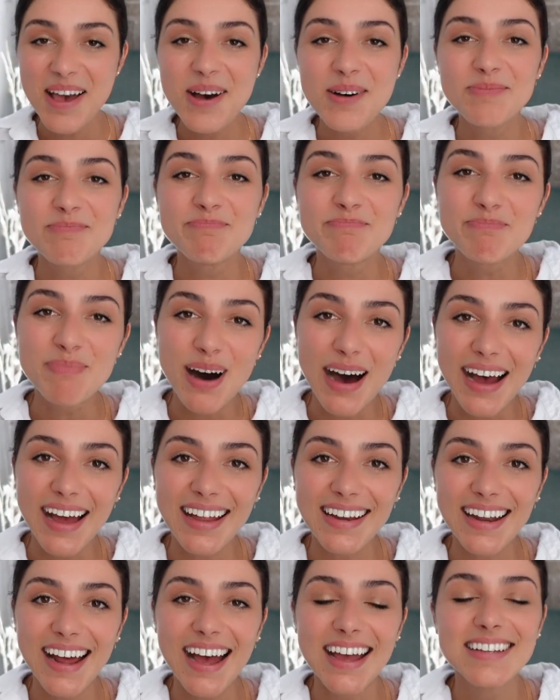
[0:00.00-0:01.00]

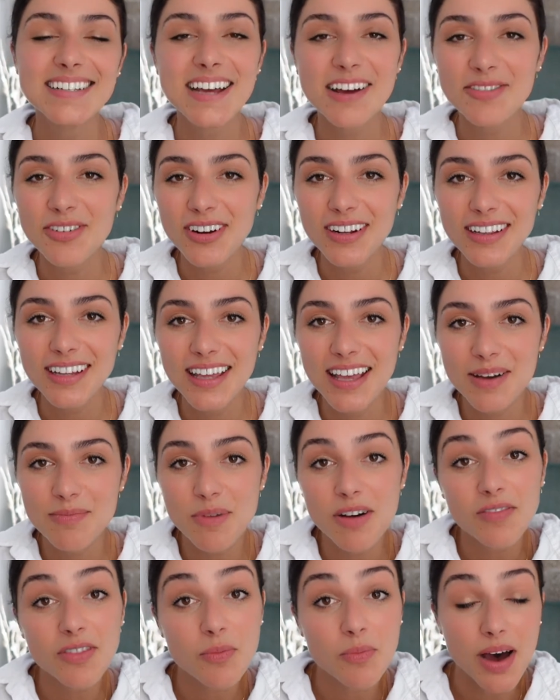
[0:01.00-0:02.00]
But I definitely am
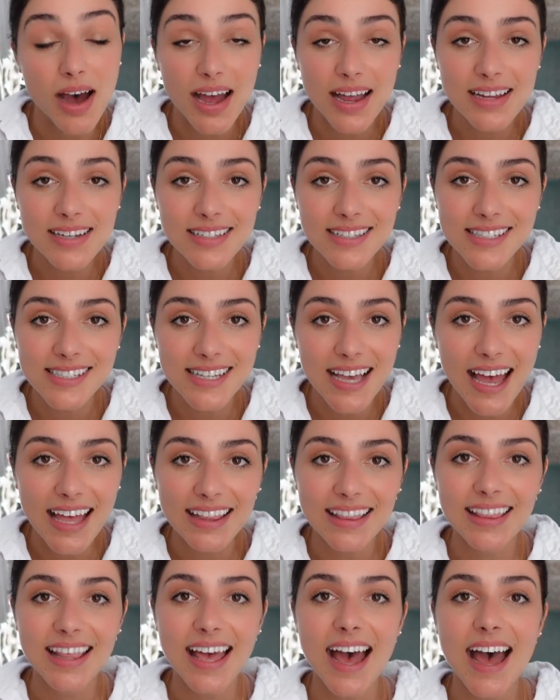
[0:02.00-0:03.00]
of the
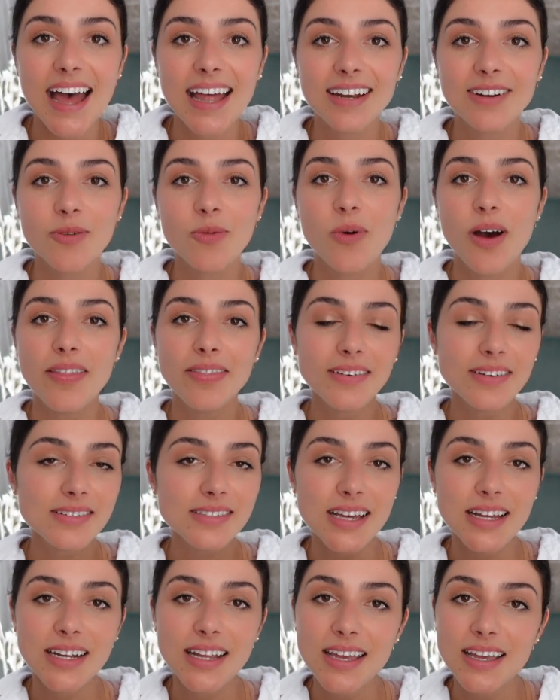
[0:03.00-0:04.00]
mindset that when there's
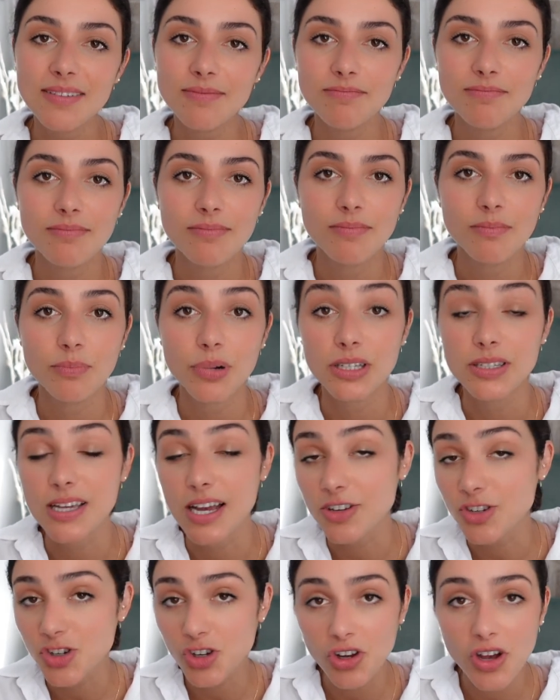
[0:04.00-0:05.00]
any
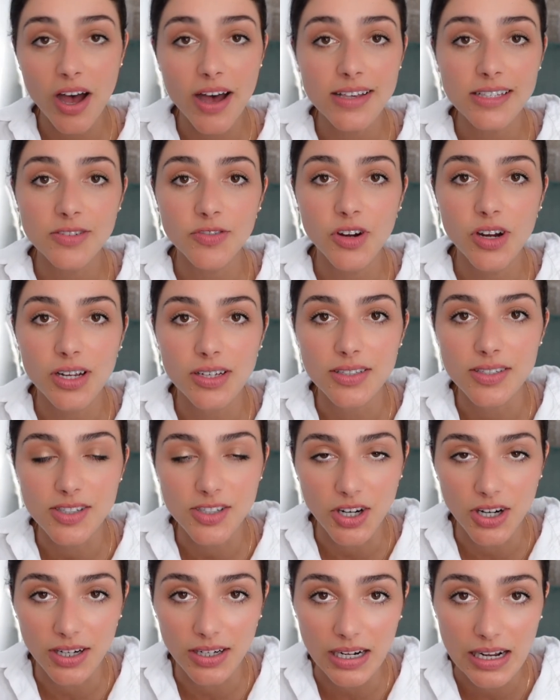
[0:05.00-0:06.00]
potential cause for
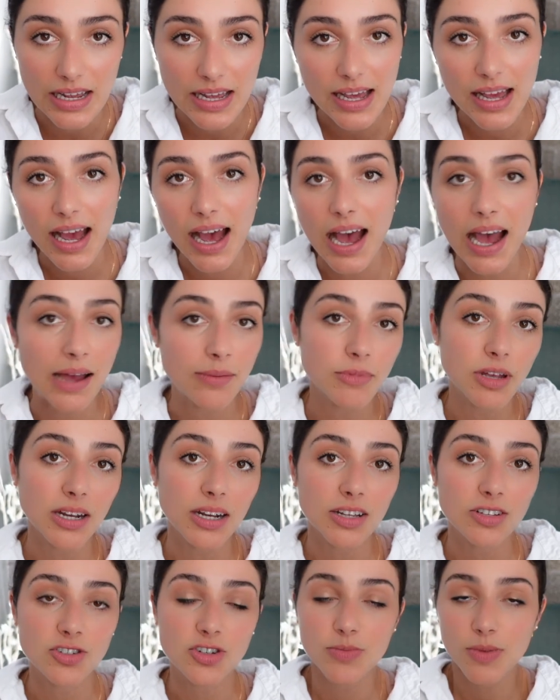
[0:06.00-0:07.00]
concern, I'm
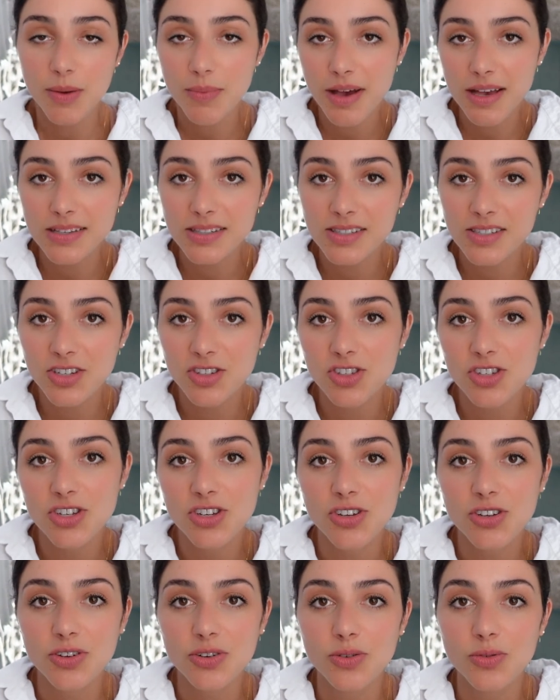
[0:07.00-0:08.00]
gonna do my best
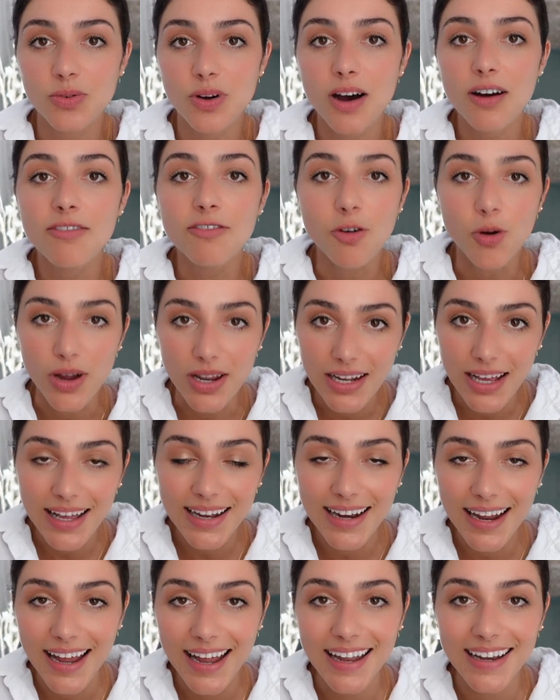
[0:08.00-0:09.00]
to avoid it
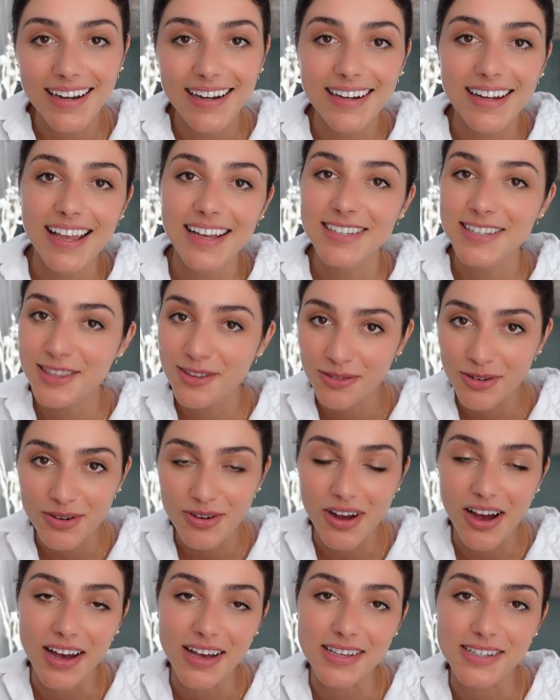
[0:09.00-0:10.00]
and get to the root
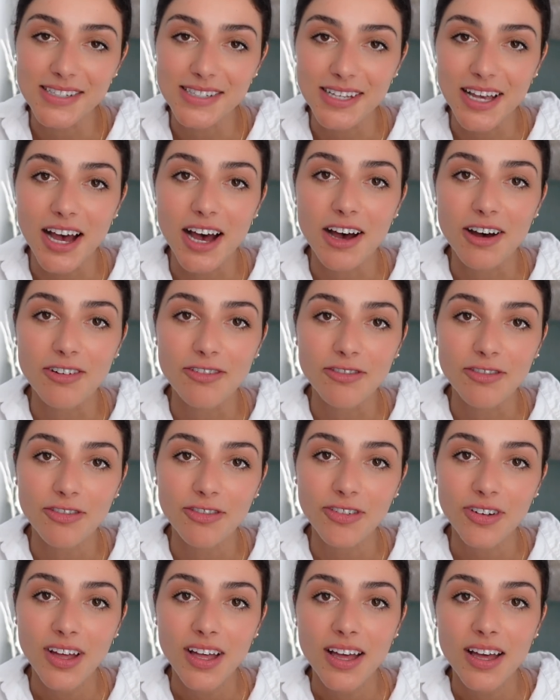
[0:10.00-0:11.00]
cause
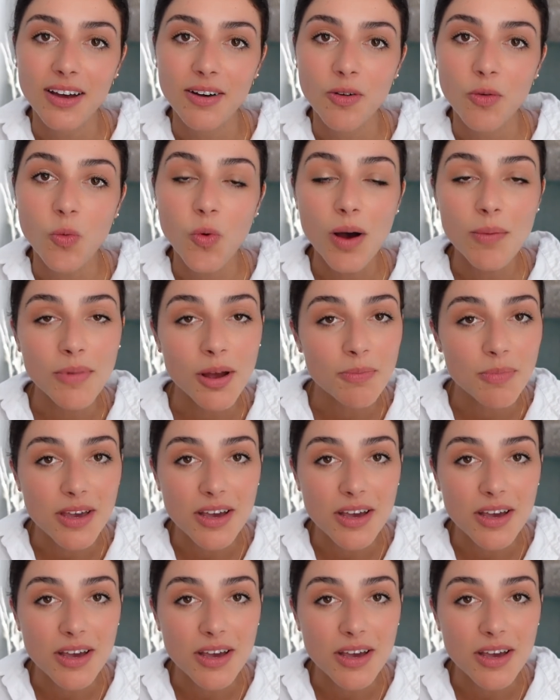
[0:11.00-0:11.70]
of what might be